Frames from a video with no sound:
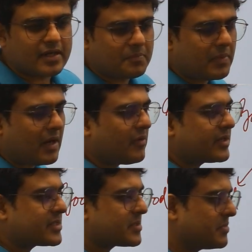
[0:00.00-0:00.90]
and power
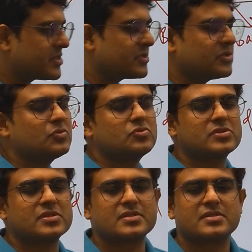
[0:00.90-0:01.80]
is
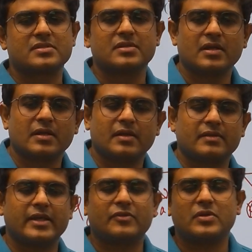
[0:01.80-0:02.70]
misused,
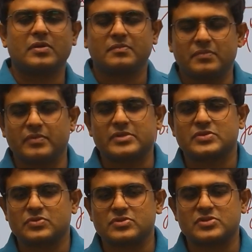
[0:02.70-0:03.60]

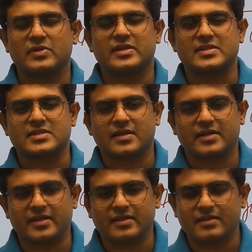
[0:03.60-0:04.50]
misuse will result
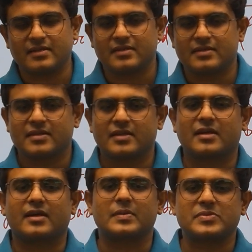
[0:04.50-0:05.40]
in
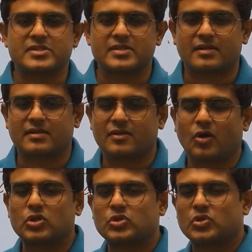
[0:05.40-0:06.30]
corruption,
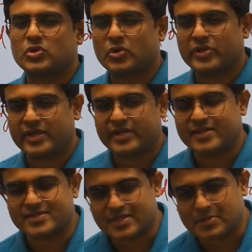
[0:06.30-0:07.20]

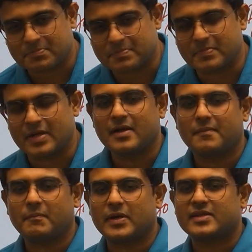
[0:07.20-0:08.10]
authoritarianism,
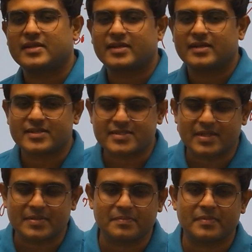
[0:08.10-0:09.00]

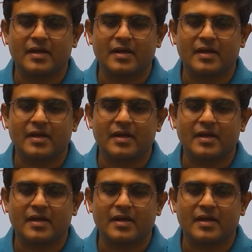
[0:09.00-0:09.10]
materialism,